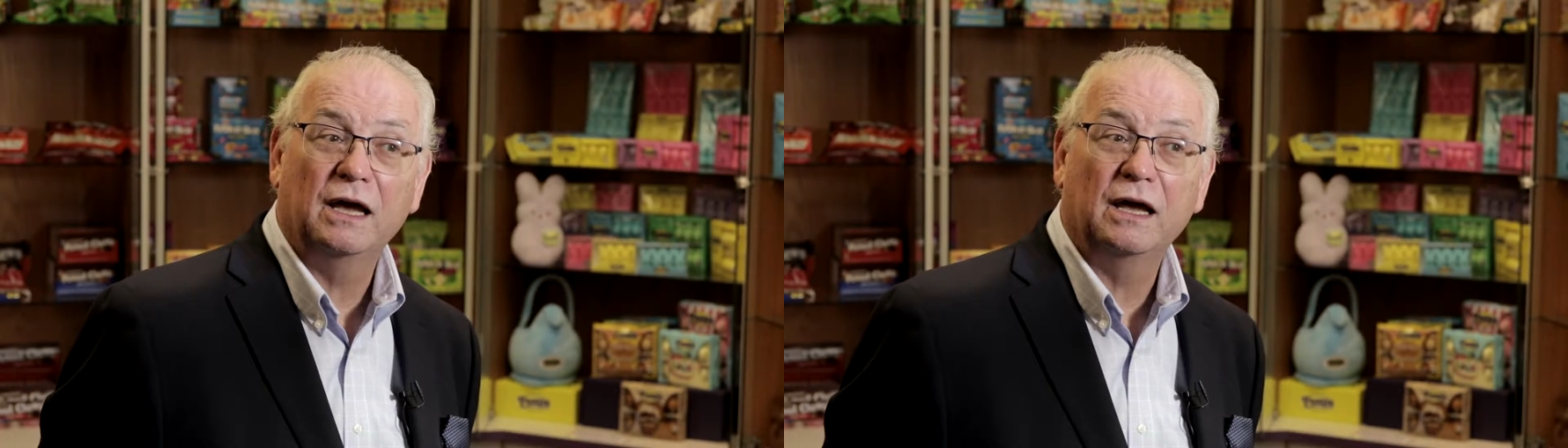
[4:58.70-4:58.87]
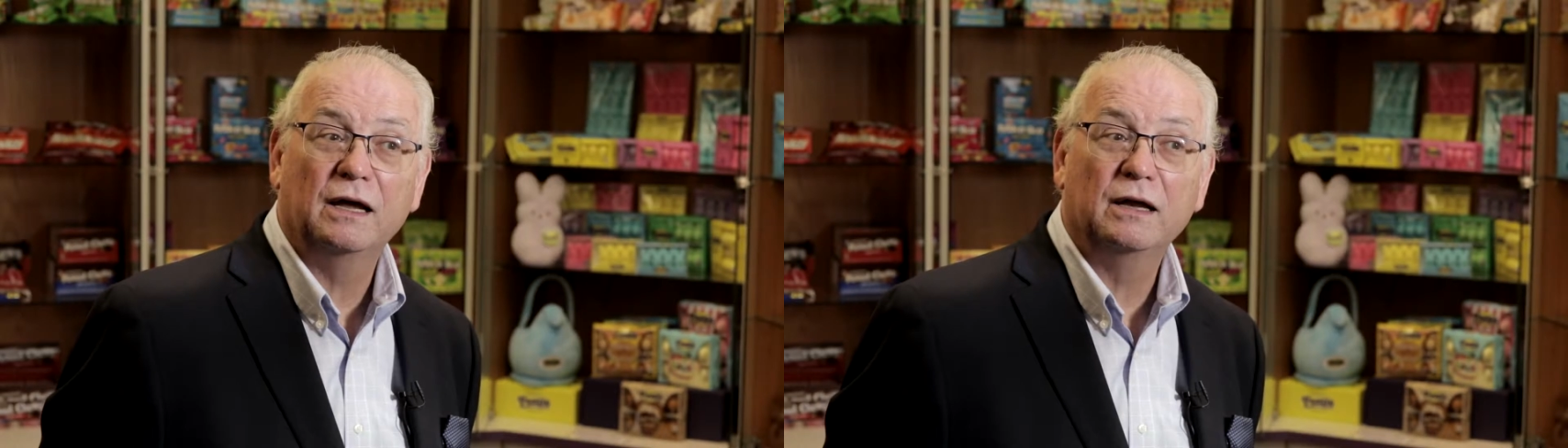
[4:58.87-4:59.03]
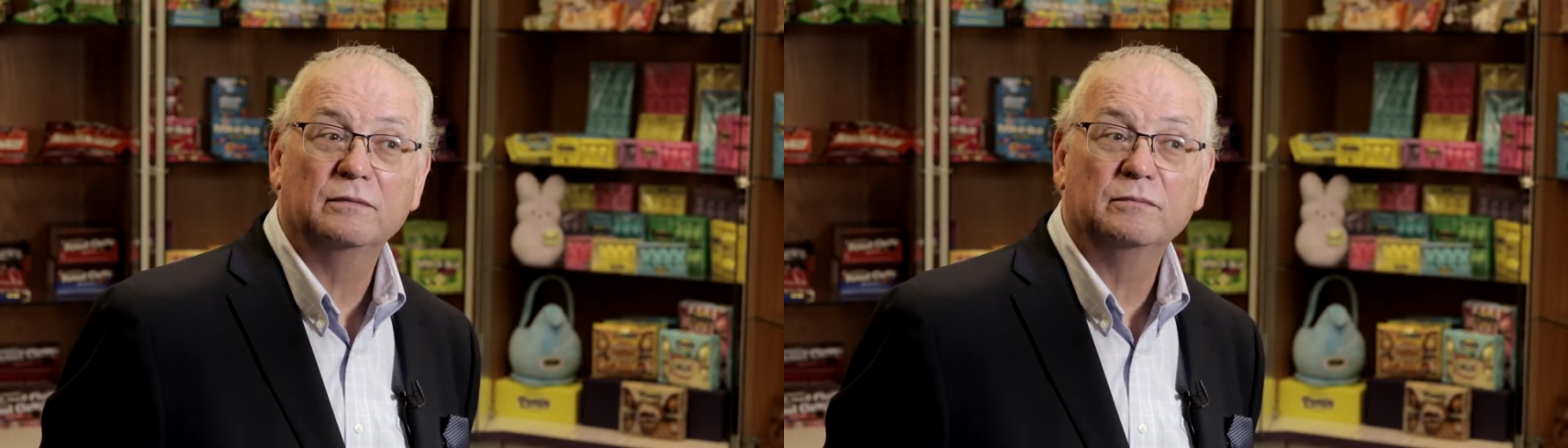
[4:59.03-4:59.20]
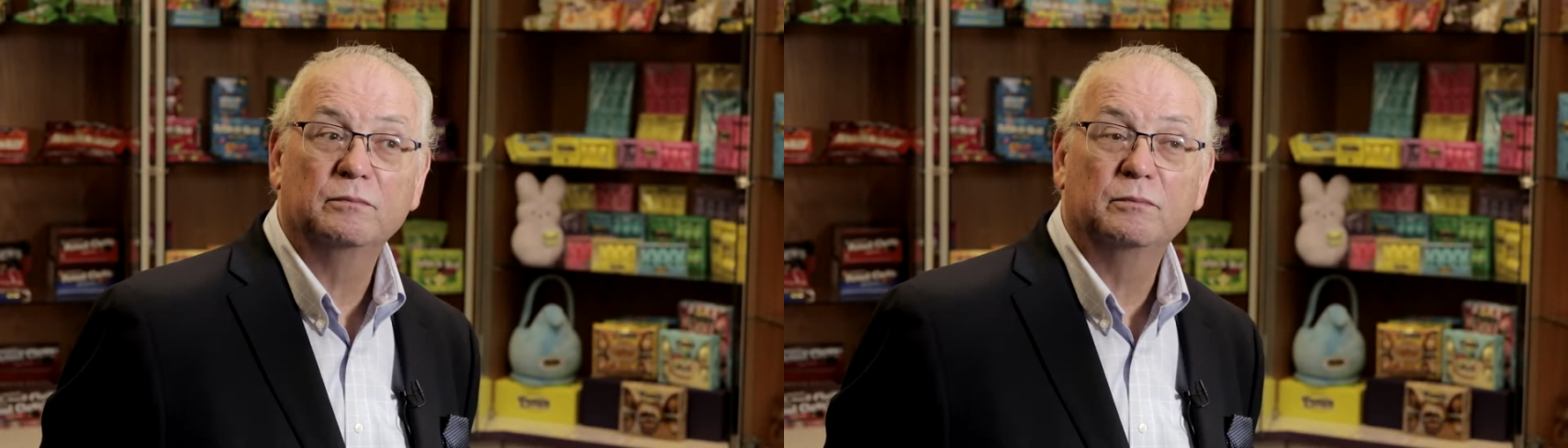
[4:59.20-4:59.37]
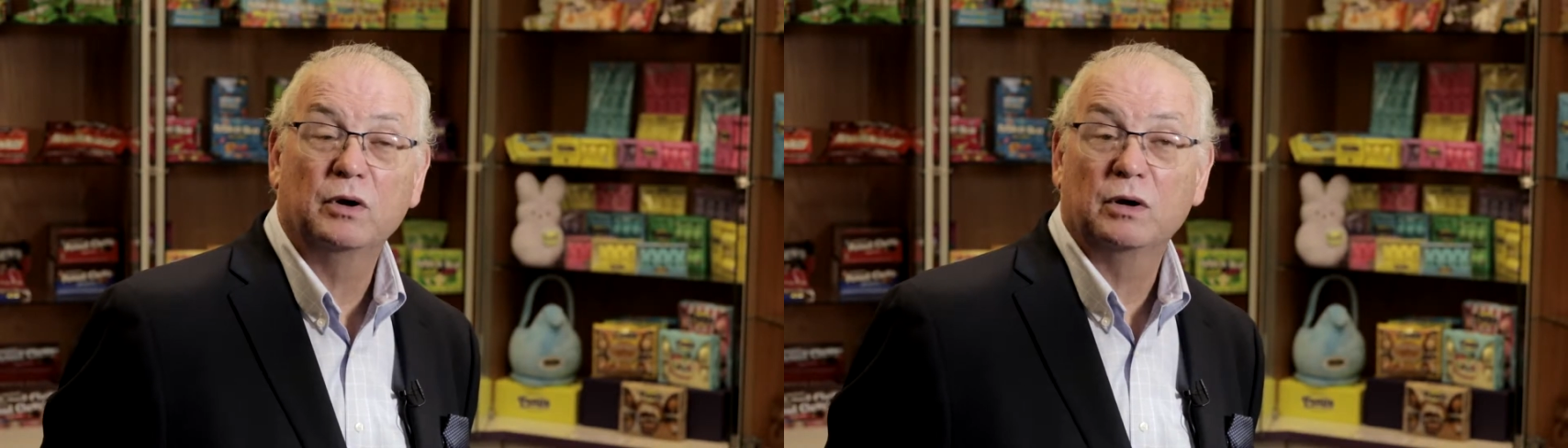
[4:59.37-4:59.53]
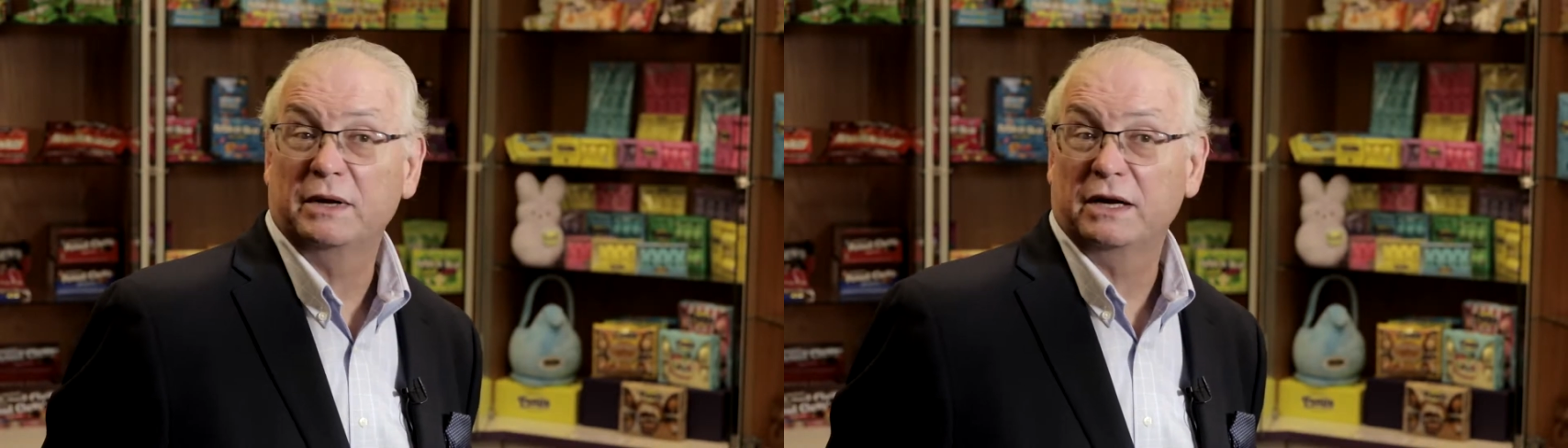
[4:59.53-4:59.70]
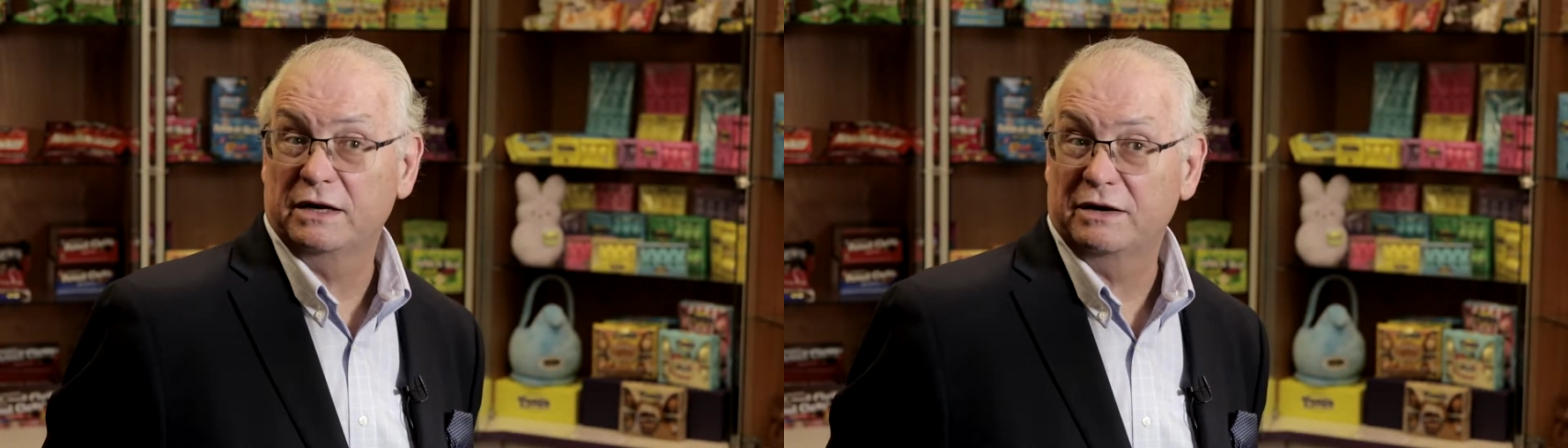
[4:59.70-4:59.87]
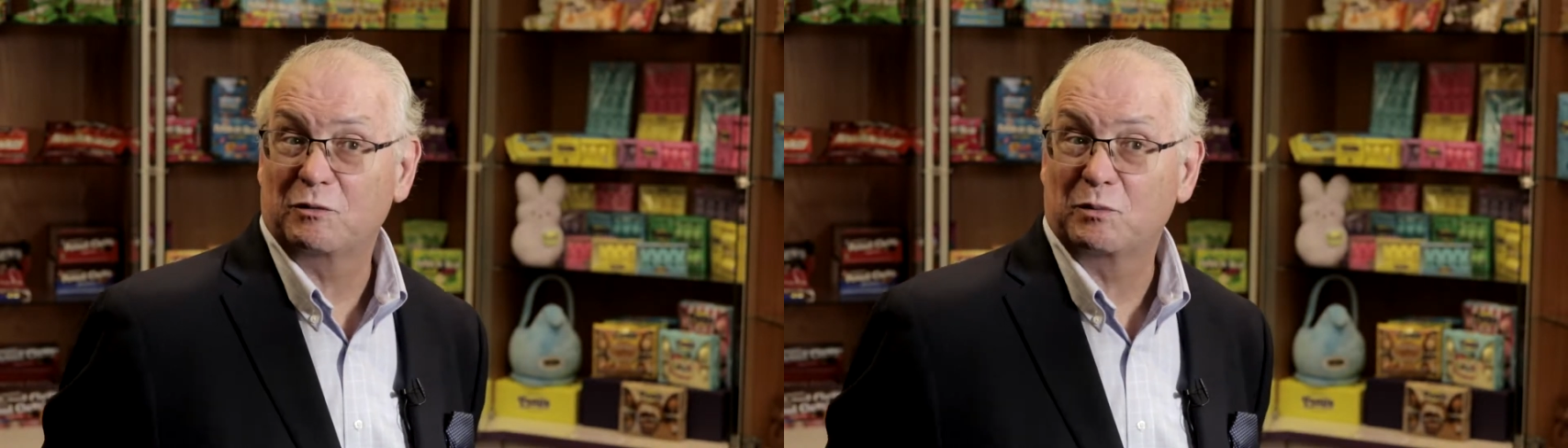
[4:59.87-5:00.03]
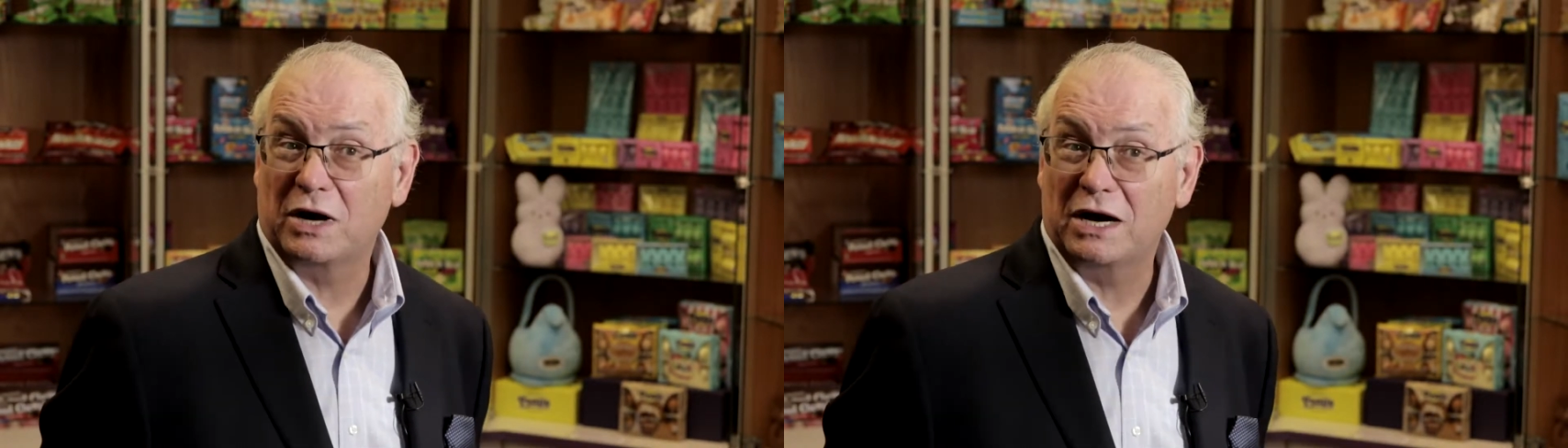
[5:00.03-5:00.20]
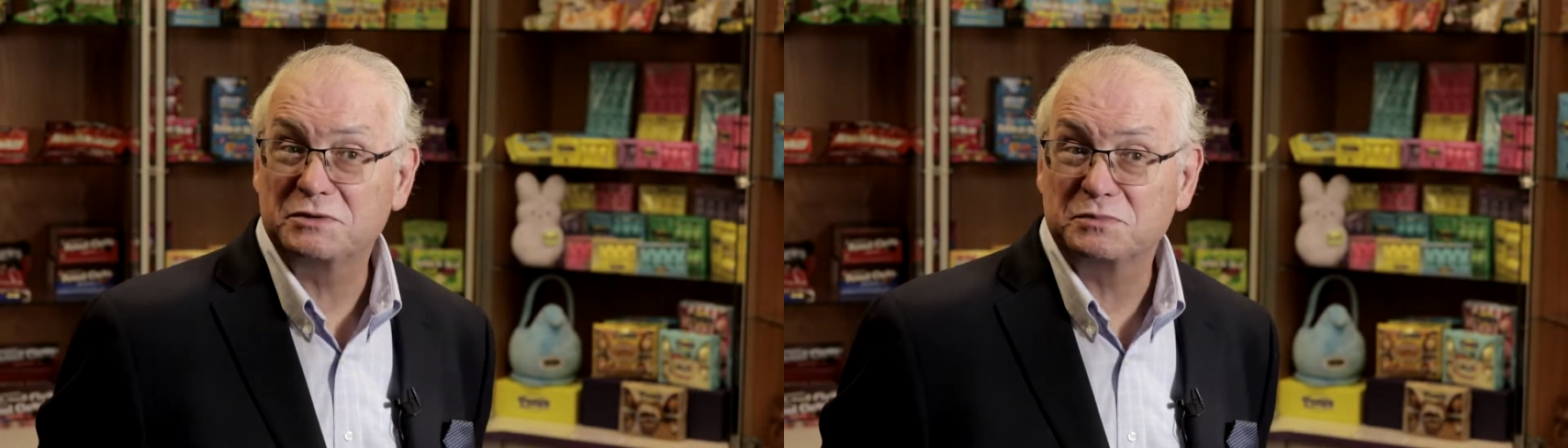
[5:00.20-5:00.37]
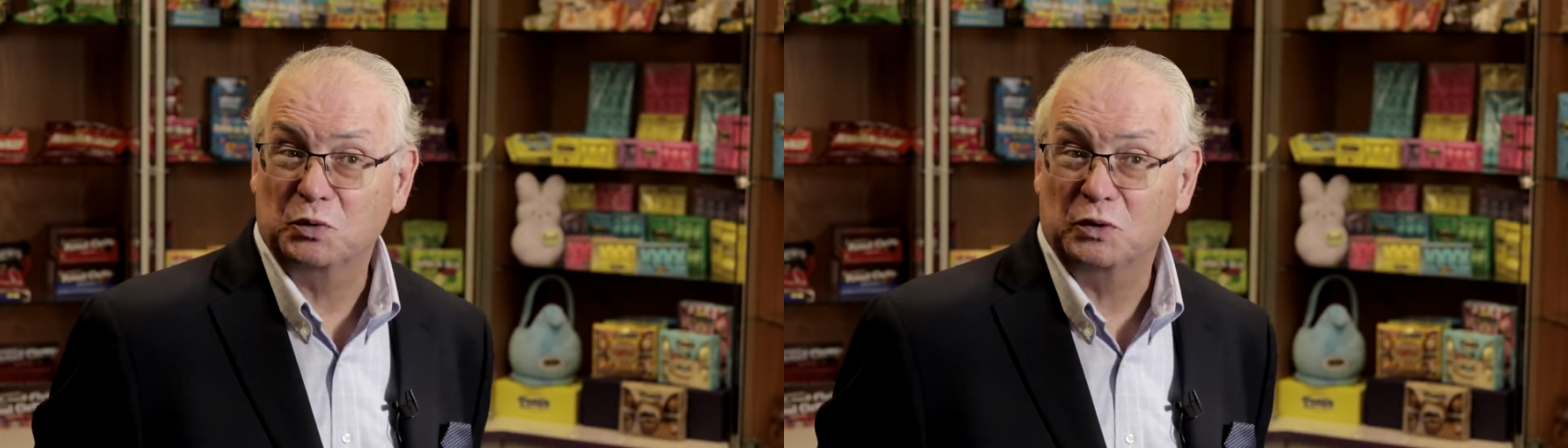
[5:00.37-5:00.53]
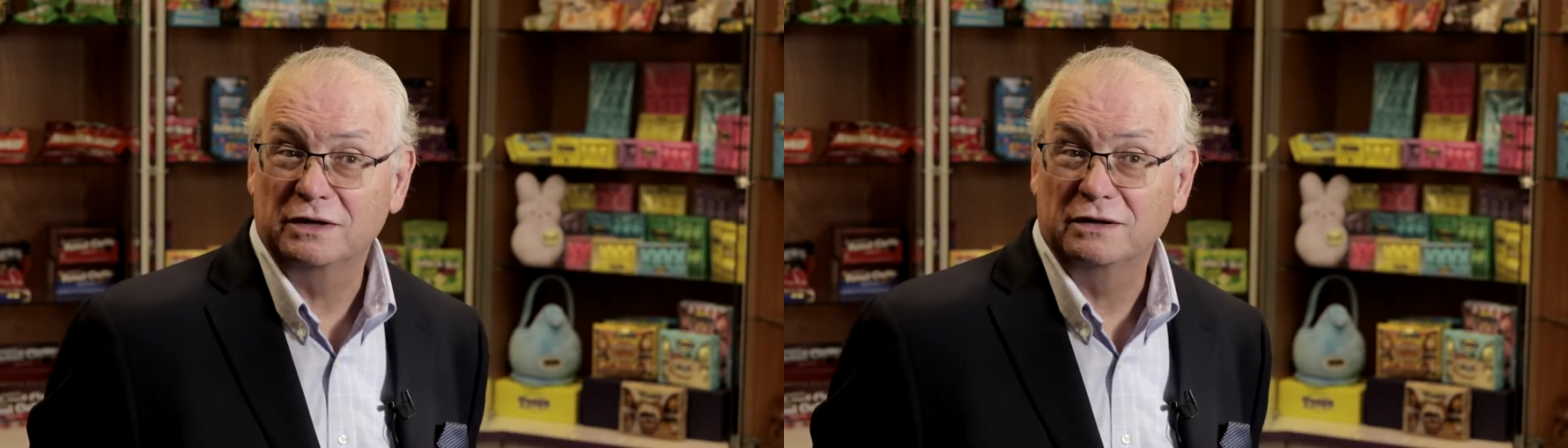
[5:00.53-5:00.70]
and put them at a different price
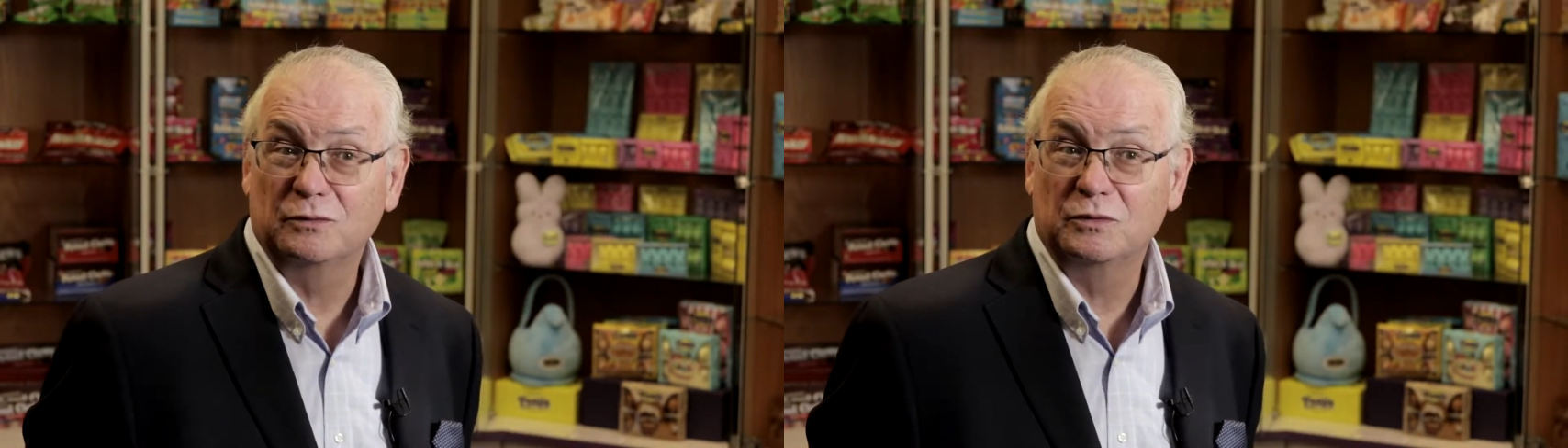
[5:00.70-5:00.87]
point,